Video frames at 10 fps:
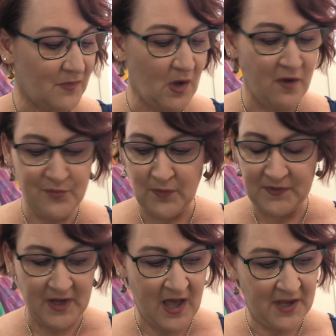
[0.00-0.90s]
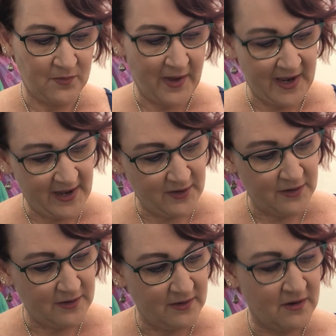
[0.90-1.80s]
I've put the card away, hang
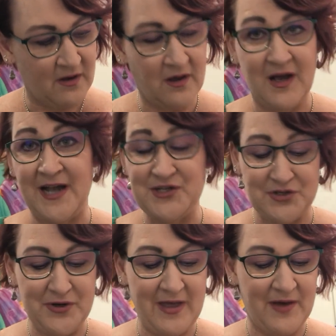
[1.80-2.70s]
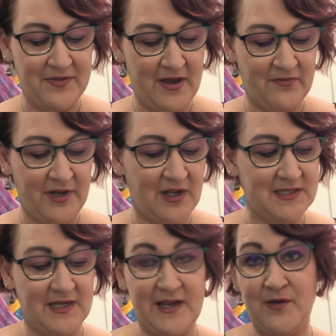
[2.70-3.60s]
on. I do that without
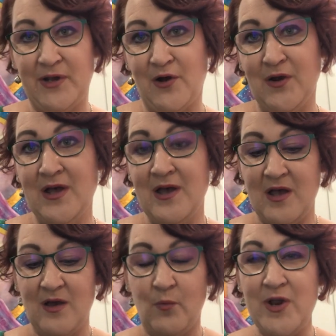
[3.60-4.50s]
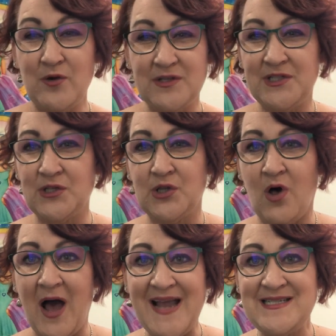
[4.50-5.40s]
realizing it. Here we go. We're not
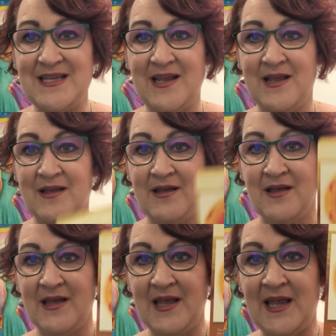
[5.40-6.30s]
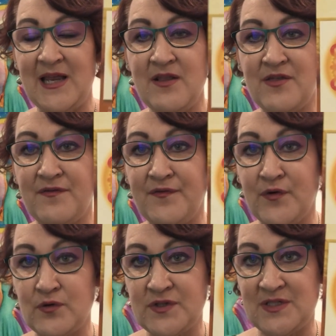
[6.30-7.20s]
delighting in the
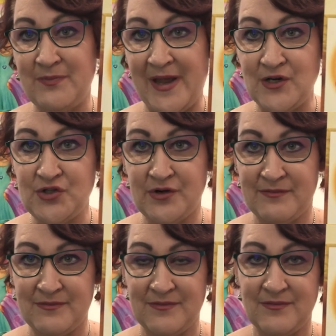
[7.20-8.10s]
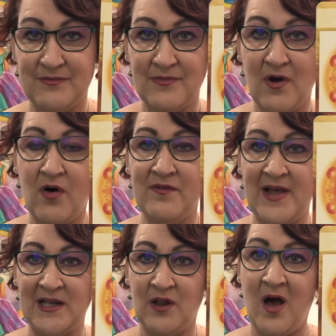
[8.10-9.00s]
full spectrum of
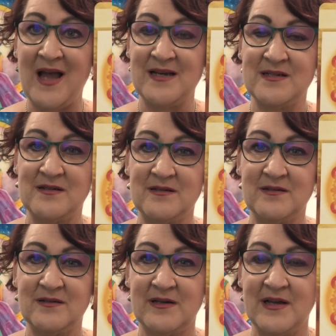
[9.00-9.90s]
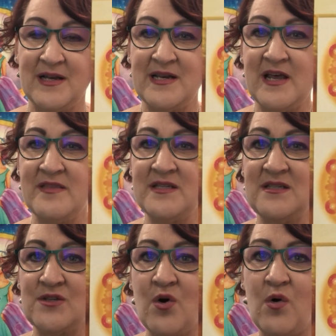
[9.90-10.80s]
our light. Now, this
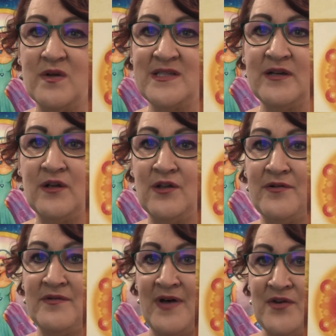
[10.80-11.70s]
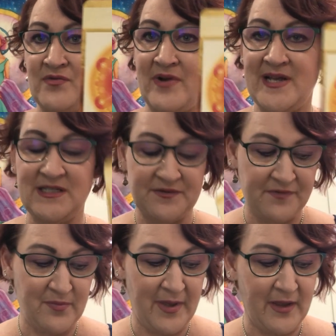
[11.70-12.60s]
is causing a lot of unrest
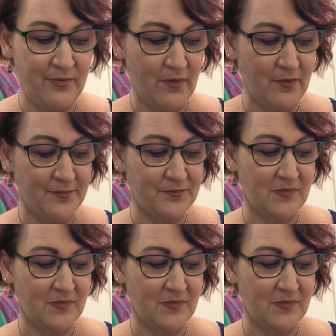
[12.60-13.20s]
for people.